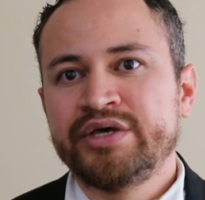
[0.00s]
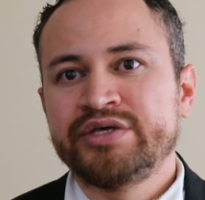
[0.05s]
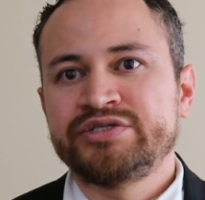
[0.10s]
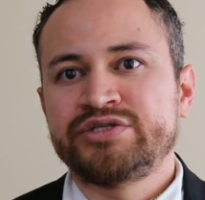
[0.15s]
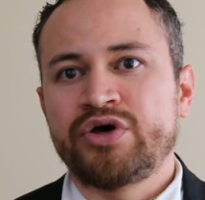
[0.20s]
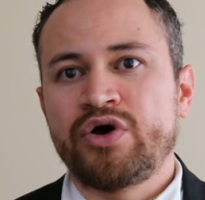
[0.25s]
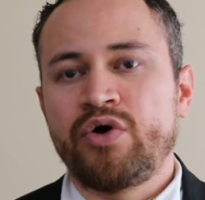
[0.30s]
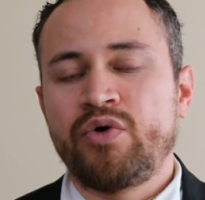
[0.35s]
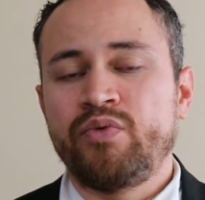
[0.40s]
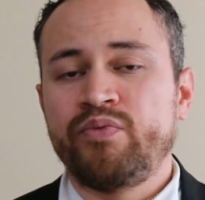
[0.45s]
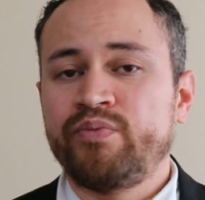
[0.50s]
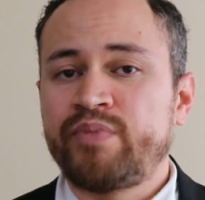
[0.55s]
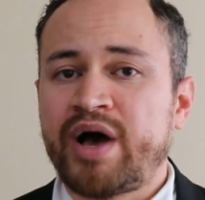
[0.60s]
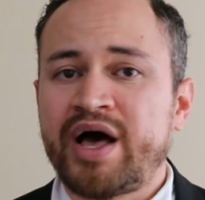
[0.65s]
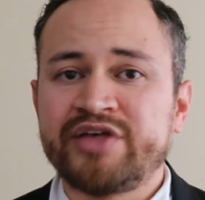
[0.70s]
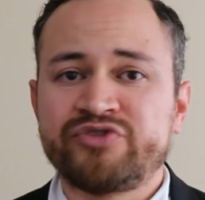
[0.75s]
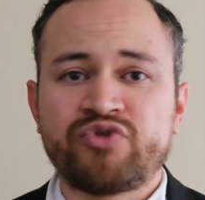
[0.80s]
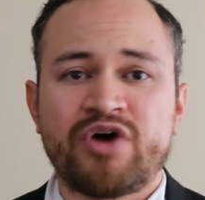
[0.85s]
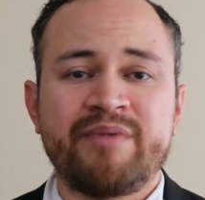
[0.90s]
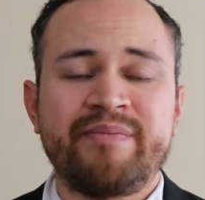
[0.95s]
So
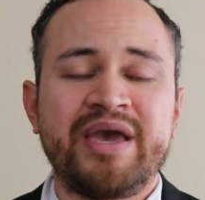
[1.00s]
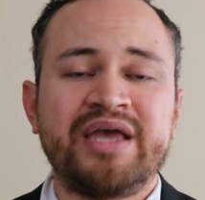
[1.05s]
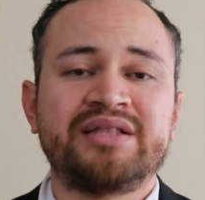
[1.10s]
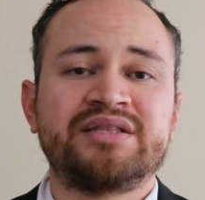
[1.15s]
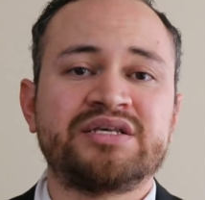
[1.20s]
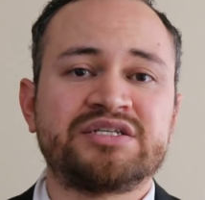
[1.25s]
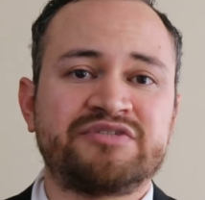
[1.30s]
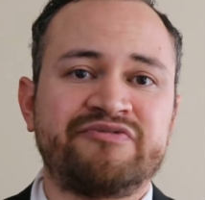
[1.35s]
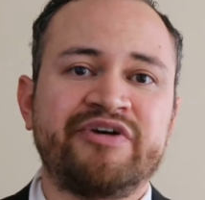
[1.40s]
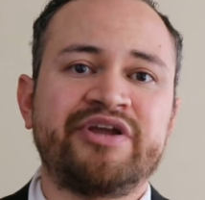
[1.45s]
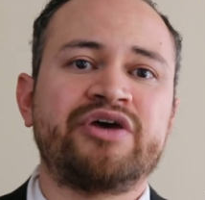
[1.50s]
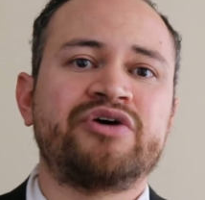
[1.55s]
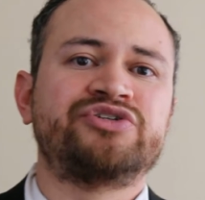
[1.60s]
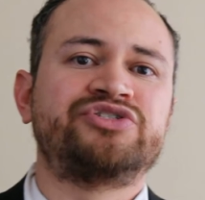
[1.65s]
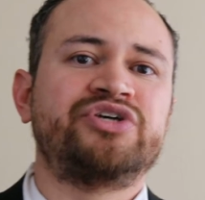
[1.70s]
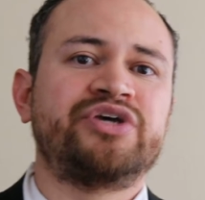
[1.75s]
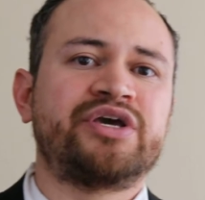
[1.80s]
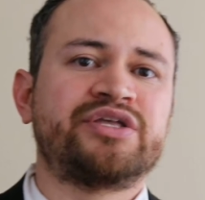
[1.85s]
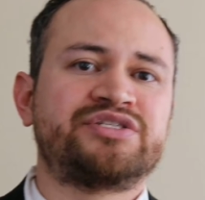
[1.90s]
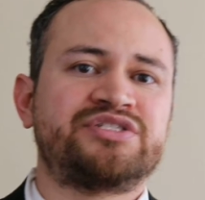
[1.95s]
that's why I made this video,
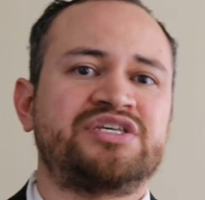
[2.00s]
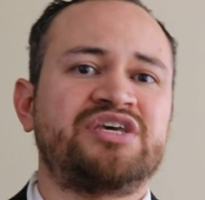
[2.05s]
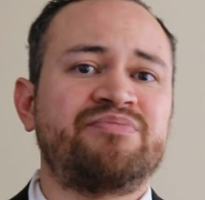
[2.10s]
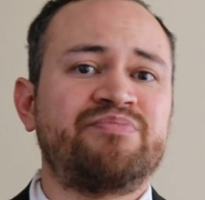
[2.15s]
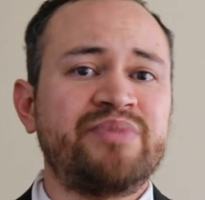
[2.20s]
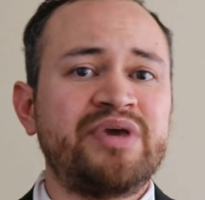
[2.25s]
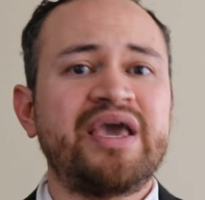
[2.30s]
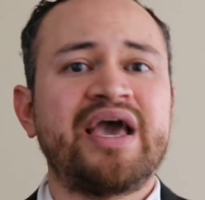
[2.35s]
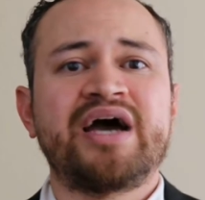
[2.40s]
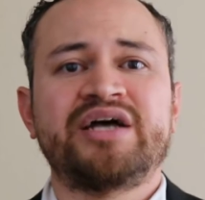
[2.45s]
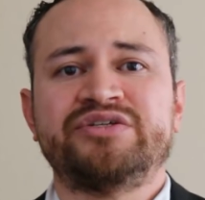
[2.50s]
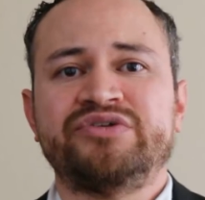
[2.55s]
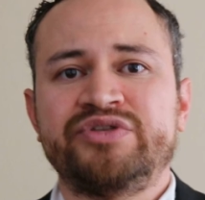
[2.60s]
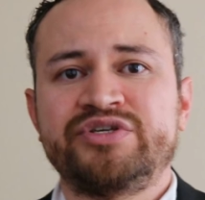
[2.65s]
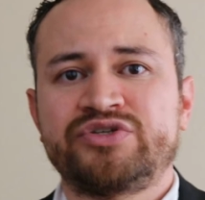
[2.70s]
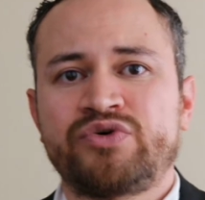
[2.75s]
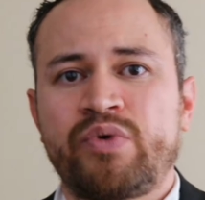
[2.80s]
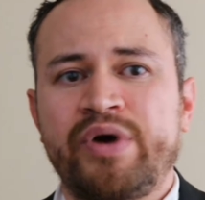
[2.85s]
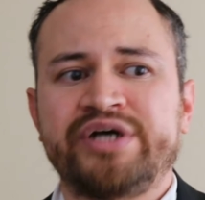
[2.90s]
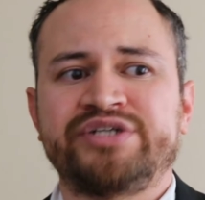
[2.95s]
so you could see me answer
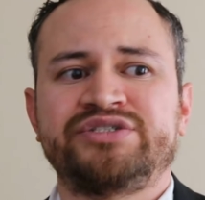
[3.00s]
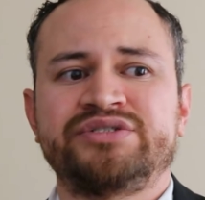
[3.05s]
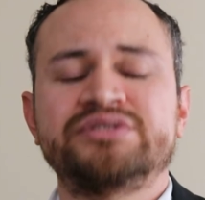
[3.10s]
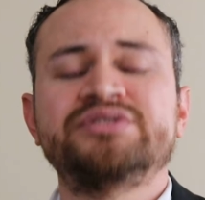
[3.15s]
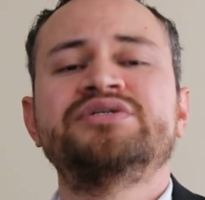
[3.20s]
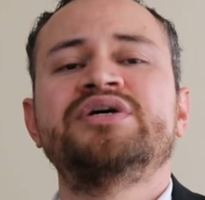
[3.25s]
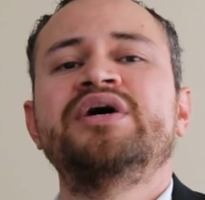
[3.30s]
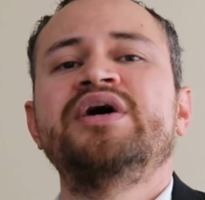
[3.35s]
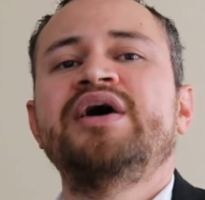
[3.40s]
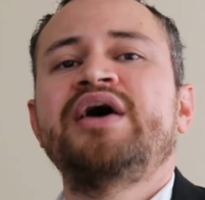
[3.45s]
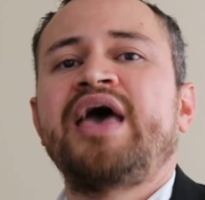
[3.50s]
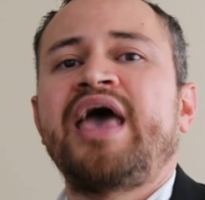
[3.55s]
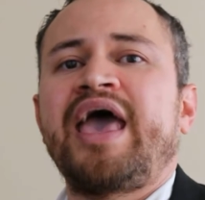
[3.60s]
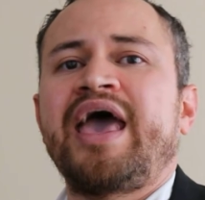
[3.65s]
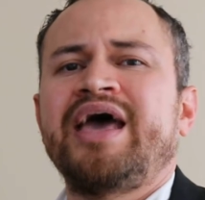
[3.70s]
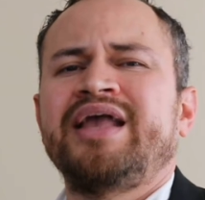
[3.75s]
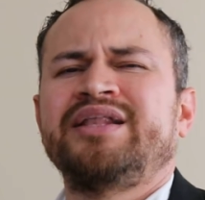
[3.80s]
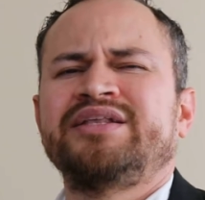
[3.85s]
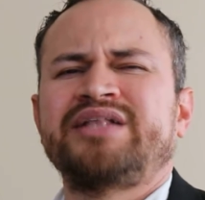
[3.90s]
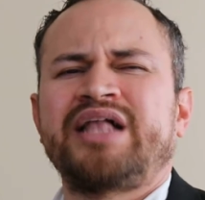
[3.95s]
these questions
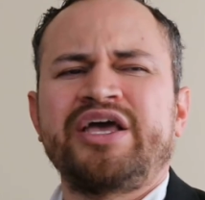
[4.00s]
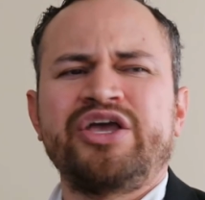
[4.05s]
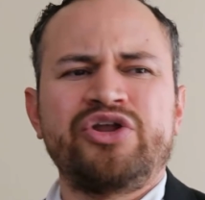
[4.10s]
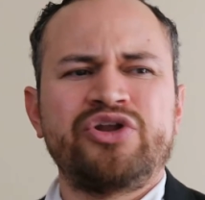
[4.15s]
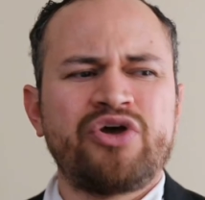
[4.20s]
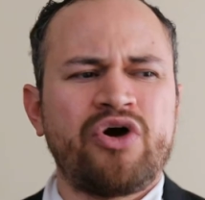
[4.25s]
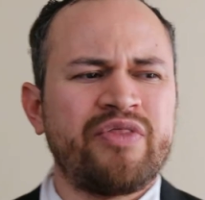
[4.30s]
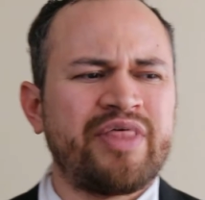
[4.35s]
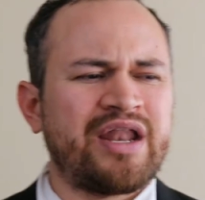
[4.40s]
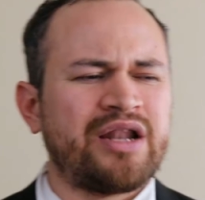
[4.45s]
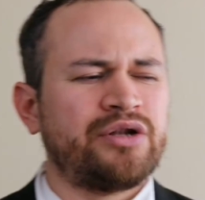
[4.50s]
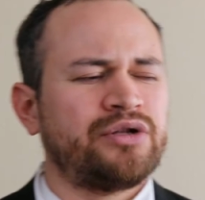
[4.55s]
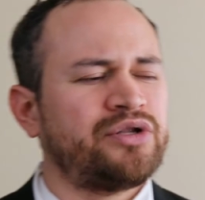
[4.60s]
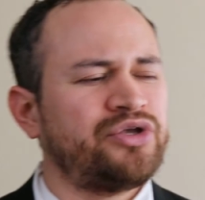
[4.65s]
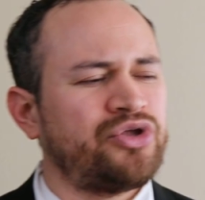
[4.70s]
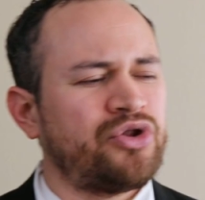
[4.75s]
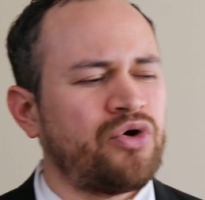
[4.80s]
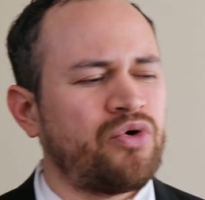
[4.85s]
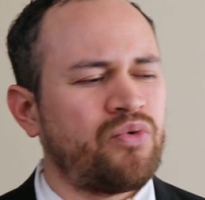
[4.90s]
and let you know that,